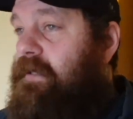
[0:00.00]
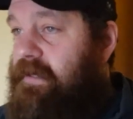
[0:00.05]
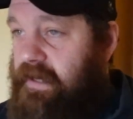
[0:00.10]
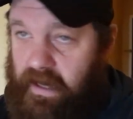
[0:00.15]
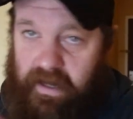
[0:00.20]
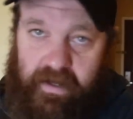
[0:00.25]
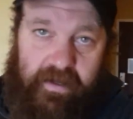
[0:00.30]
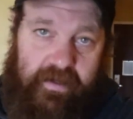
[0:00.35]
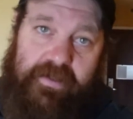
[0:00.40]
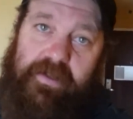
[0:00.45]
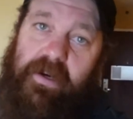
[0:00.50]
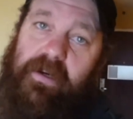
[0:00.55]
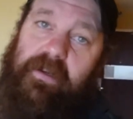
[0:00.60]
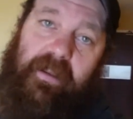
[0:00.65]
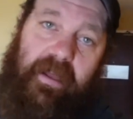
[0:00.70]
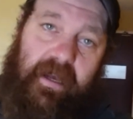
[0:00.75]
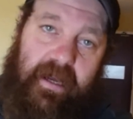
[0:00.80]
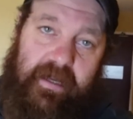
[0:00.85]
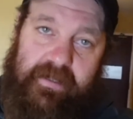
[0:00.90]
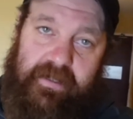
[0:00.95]
today is our
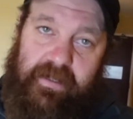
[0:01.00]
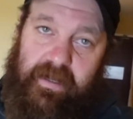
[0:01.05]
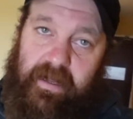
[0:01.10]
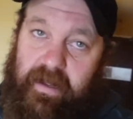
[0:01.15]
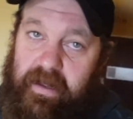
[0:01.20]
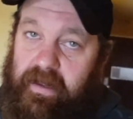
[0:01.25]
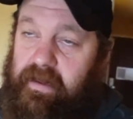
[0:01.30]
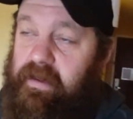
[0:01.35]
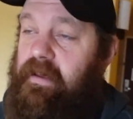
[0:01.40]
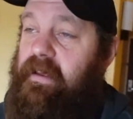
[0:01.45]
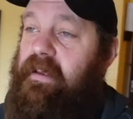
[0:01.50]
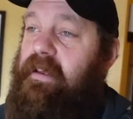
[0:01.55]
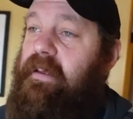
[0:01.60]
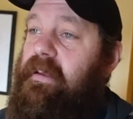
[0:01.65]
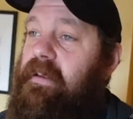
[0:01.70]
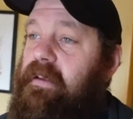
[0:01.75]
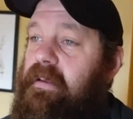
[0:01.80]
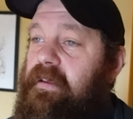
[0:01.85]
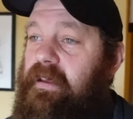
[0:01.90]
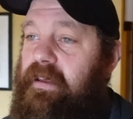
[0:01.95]
last day
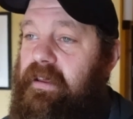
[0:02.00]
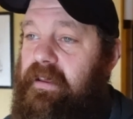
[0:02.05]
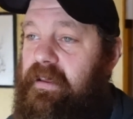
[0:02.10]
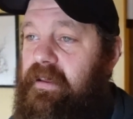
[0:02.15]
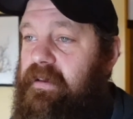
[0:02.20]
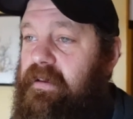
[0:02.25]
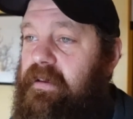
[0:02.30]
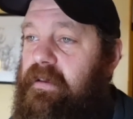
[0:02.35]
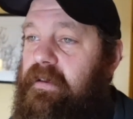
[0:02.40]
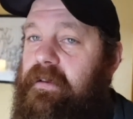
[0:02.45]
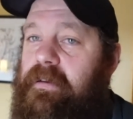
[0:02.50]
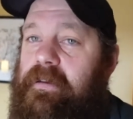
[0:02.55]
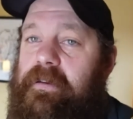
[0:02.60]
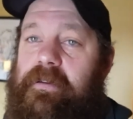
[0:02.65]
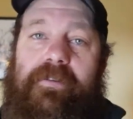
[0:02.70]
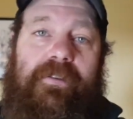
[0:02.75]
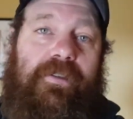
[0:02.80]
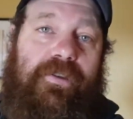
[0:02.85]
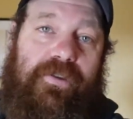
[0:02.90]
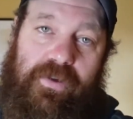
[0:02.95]
in
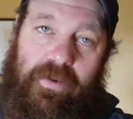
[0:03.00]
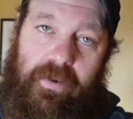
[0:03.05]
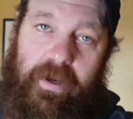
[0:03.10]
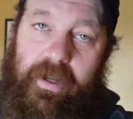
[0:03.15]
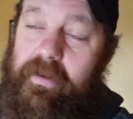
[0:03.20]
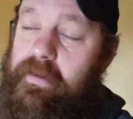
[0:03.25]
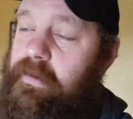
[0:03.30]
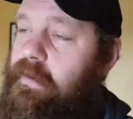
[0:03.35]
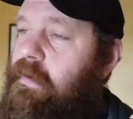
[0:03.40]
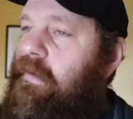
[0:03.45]
Detroit,